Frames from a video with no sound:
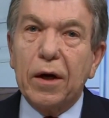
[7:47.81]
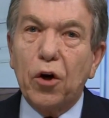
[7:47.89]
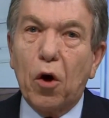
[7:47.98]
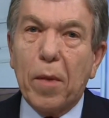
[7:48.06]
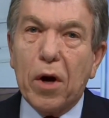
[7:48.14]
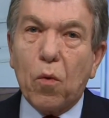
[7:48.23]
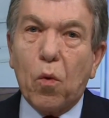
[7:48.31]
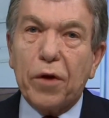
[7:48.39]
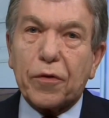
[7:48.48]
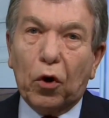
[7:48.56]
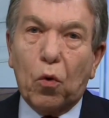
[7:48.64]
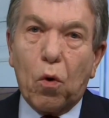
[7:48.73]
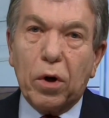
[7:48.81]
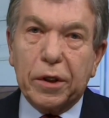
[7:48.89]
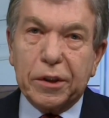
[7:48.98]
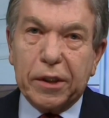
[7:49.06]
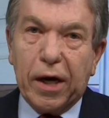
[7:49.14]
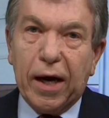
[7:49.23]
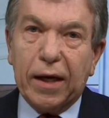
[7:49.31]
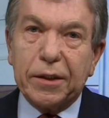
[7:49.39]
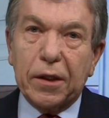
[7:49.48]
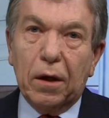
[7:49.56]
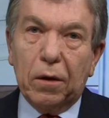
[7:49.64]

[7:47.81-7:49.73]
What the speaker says: No matter what the court decides,